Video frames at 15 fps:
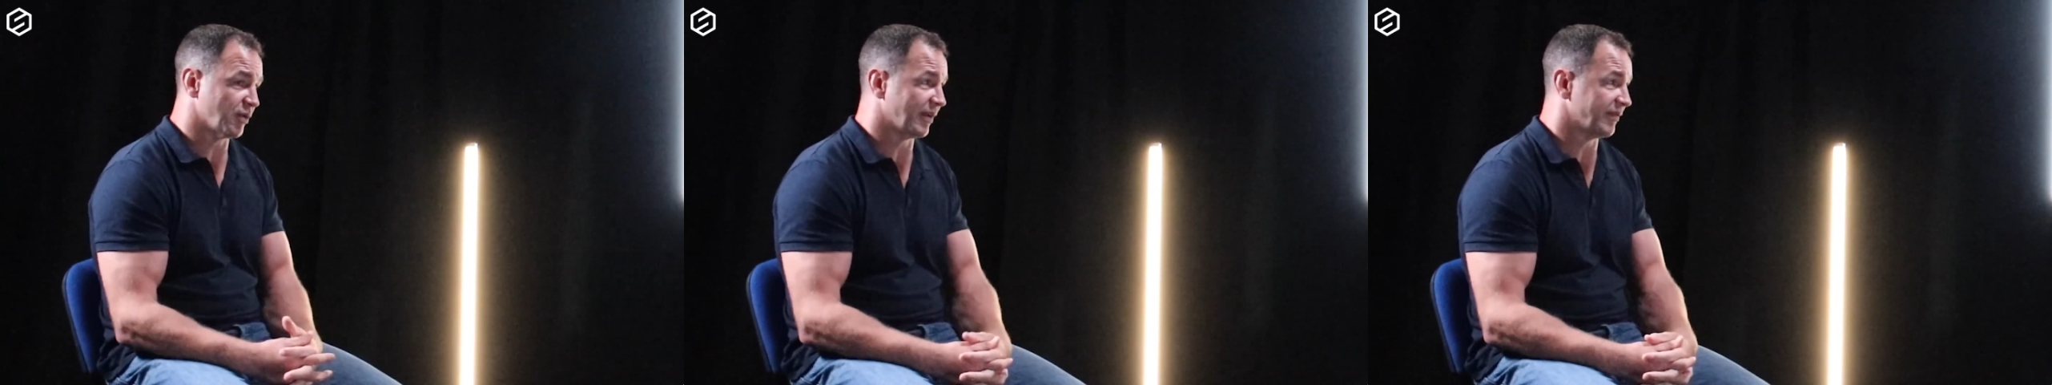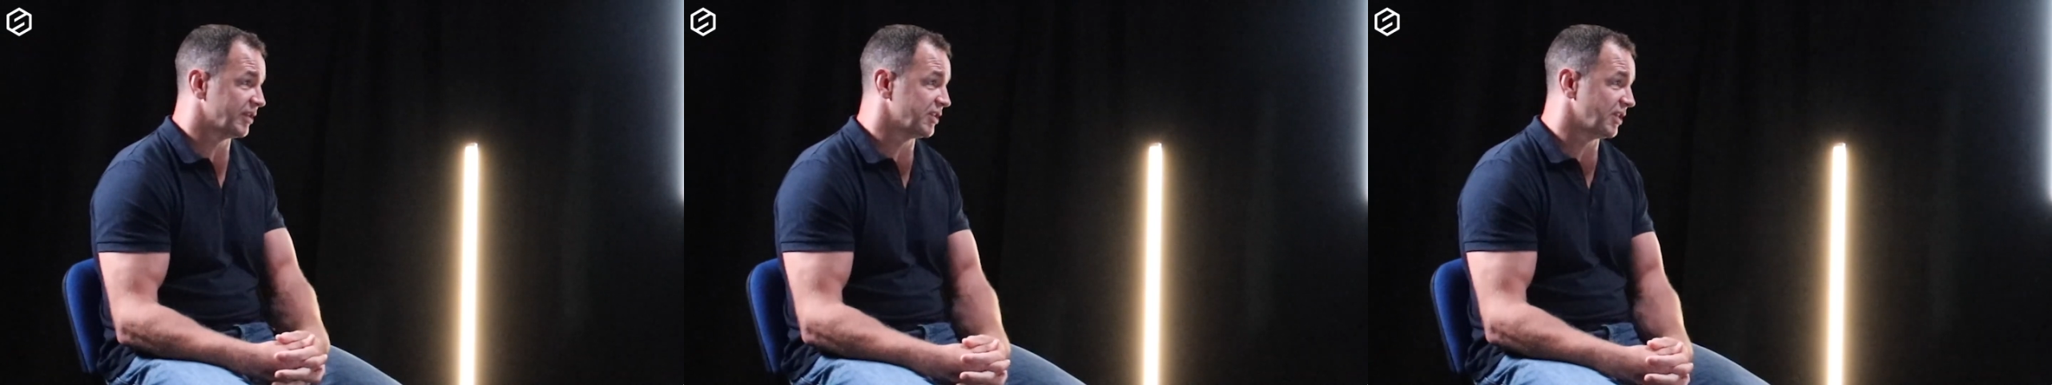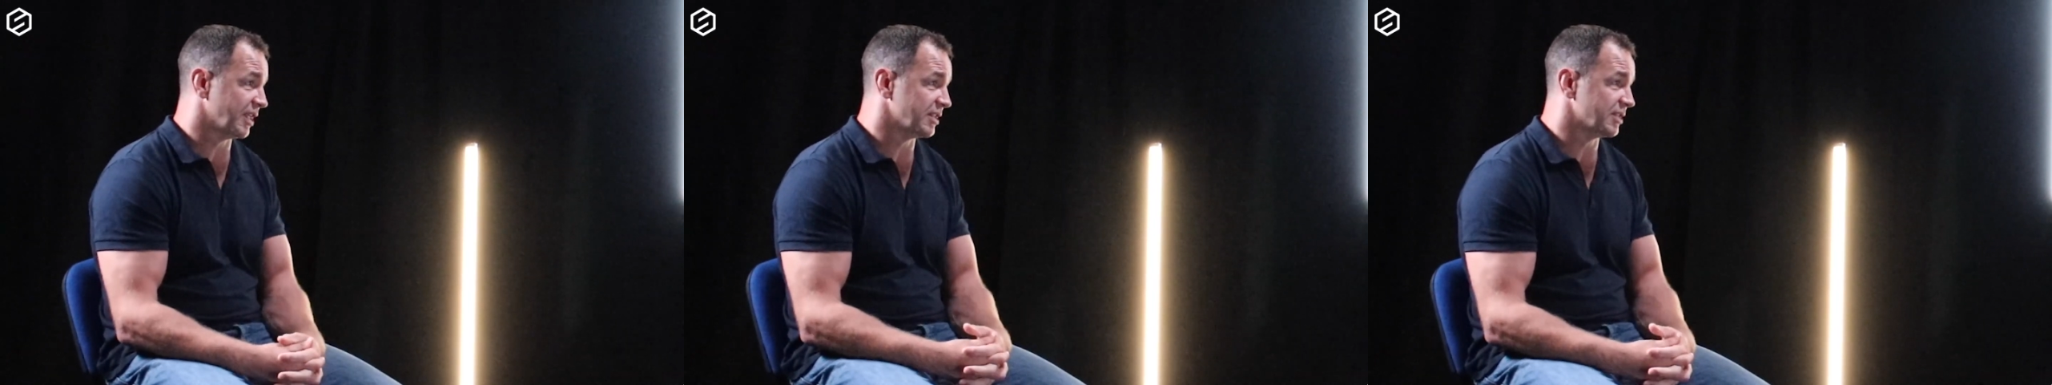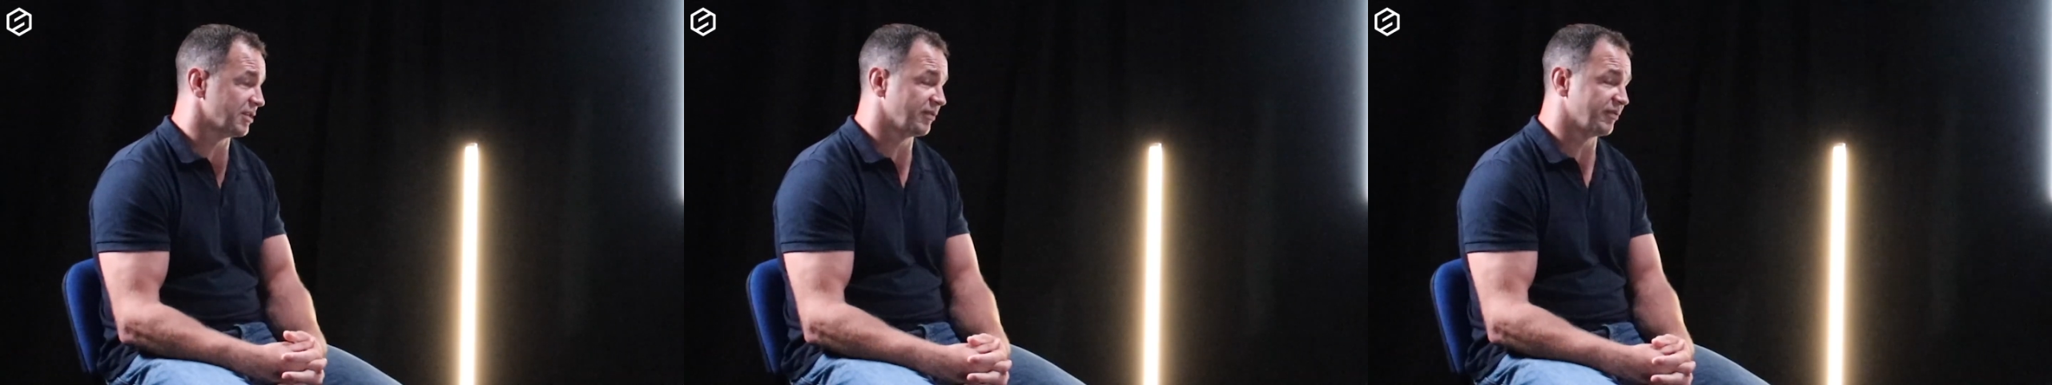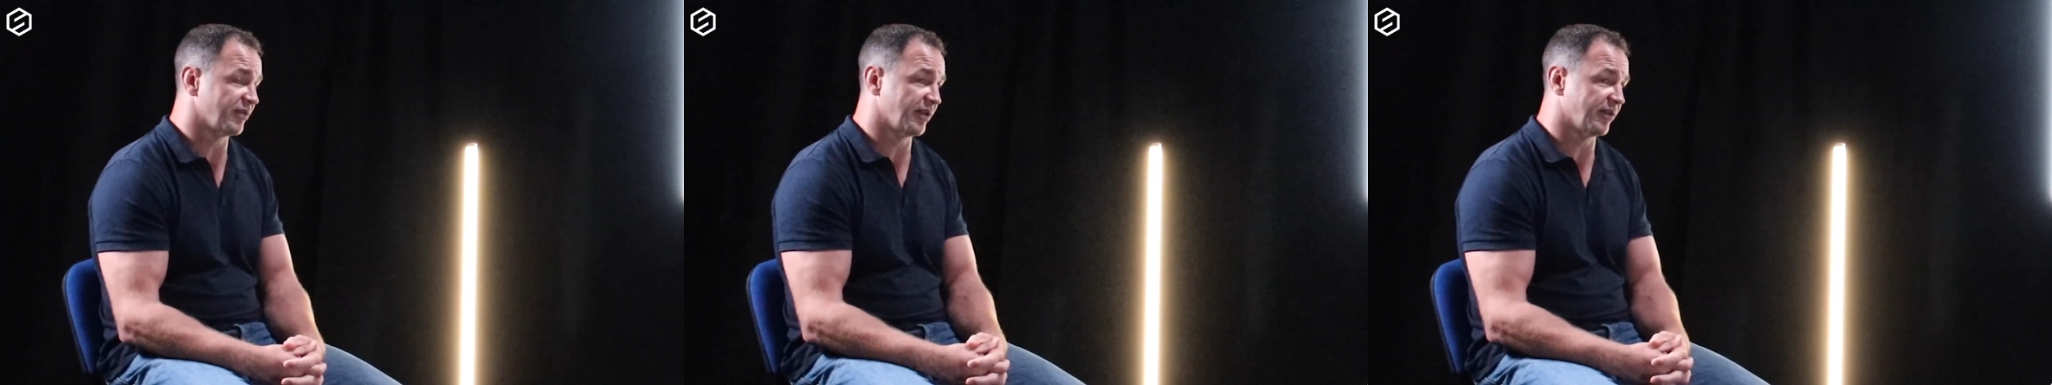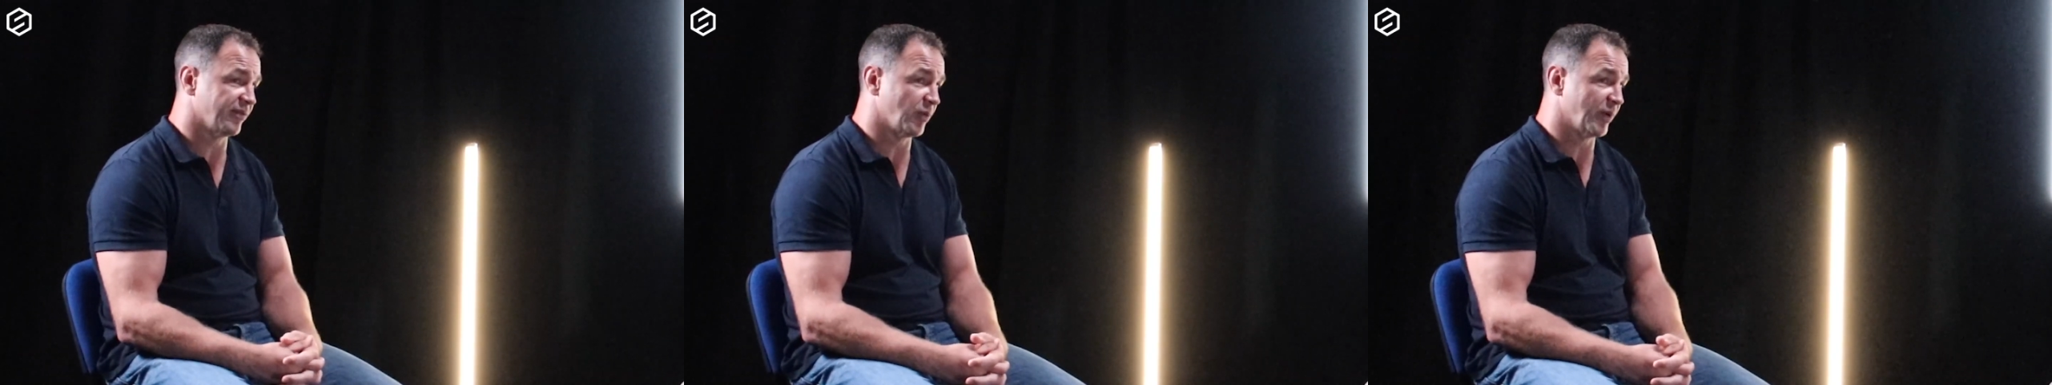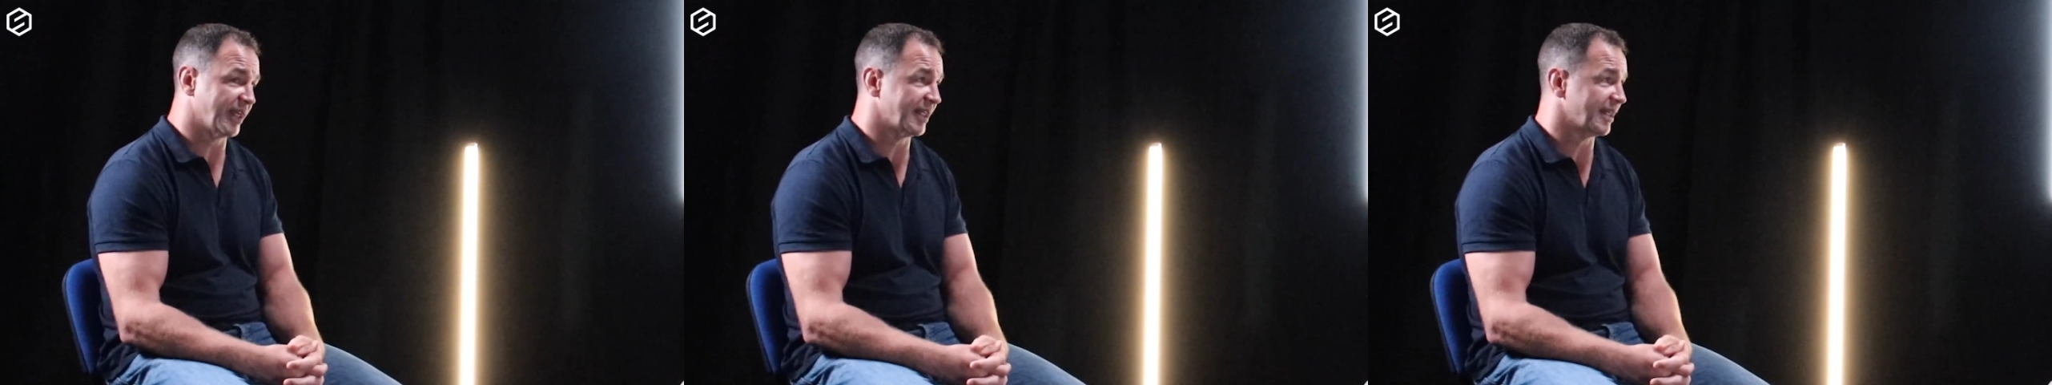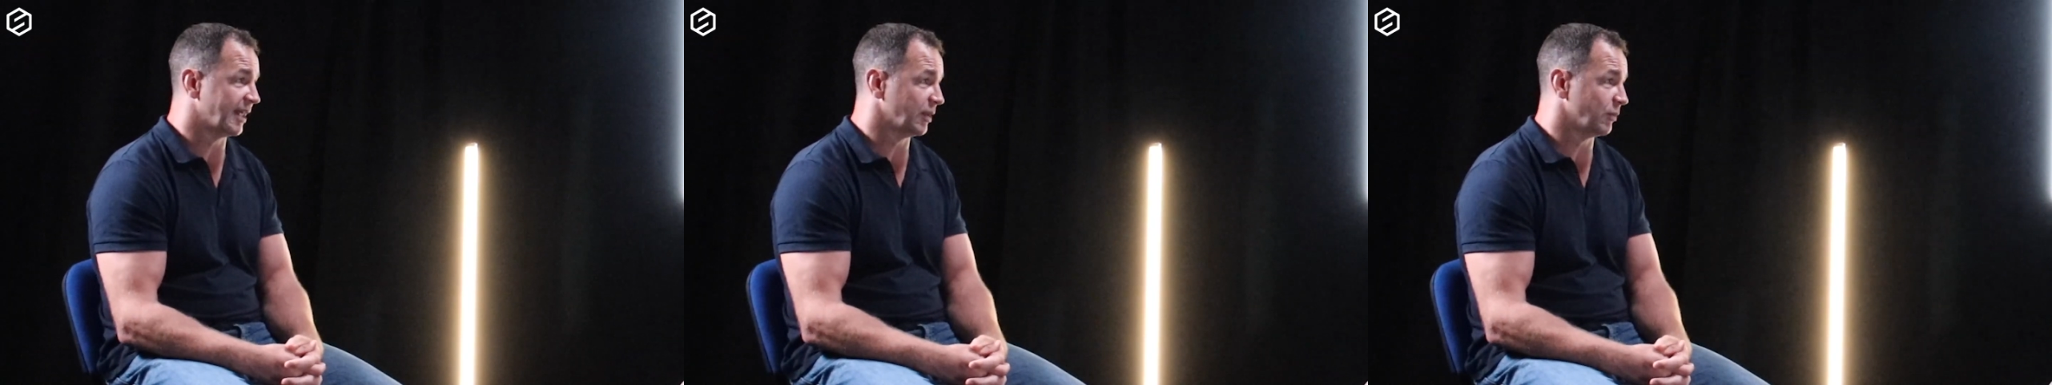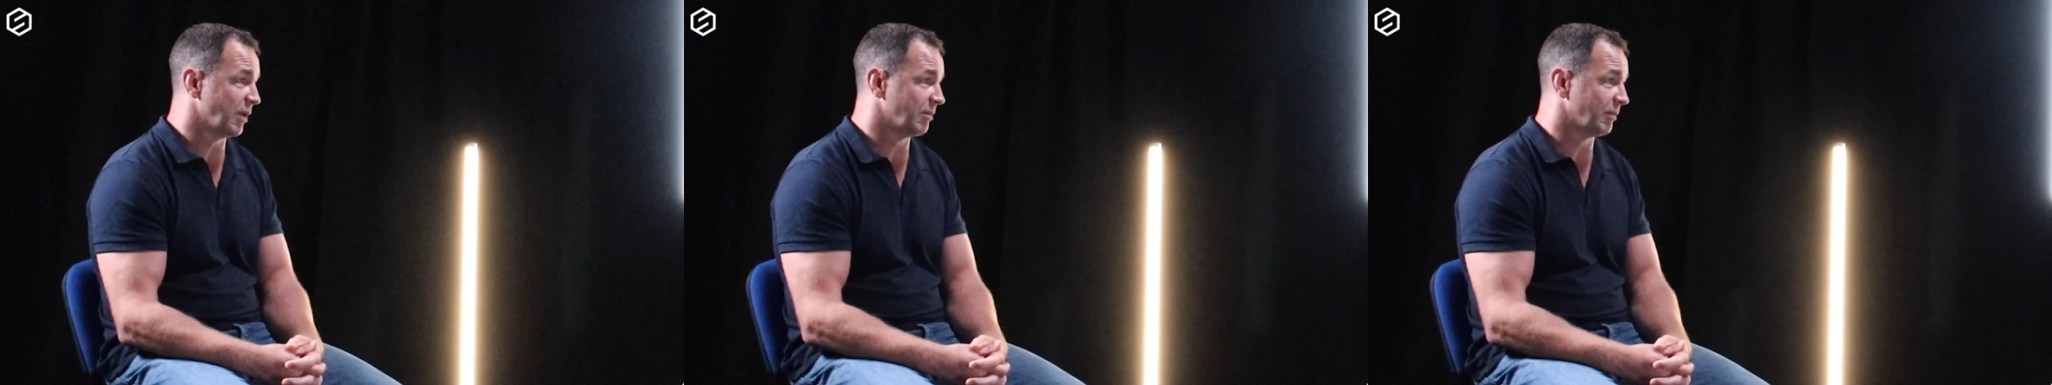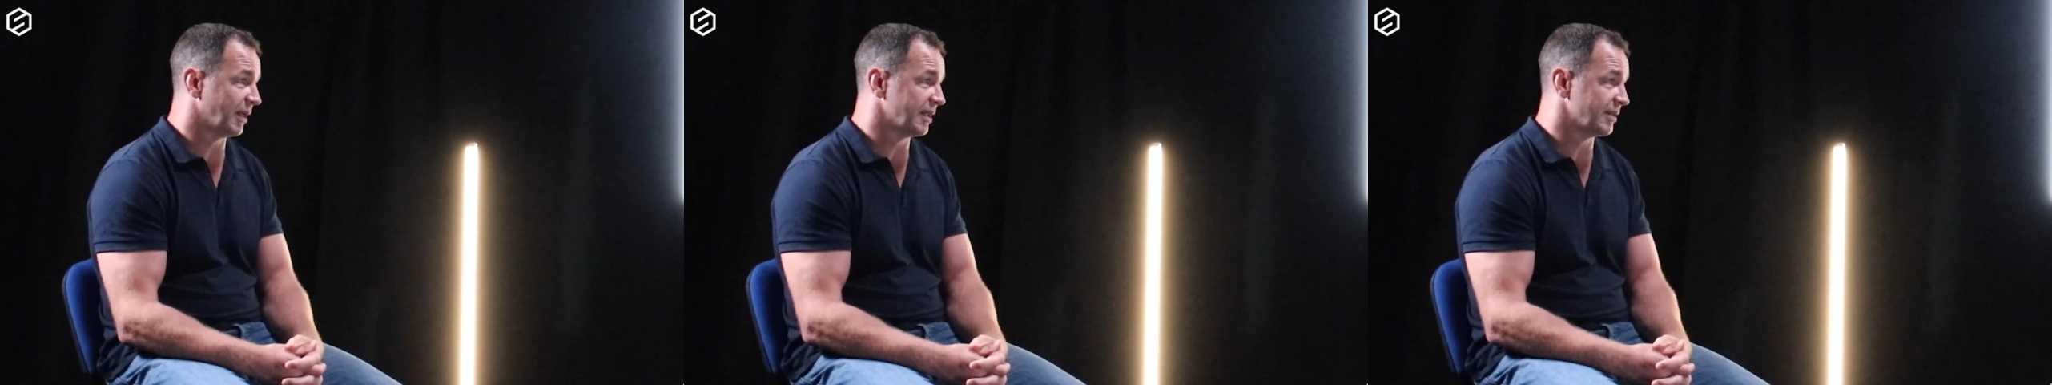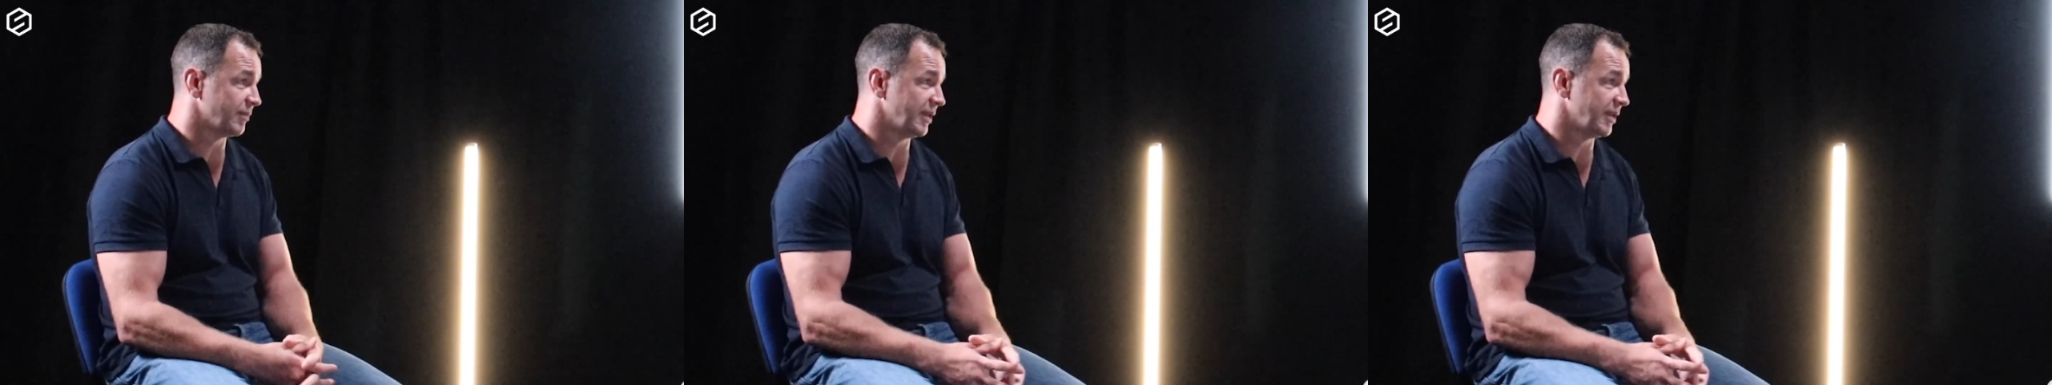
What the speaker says: to have a chance of winning down at Wembley,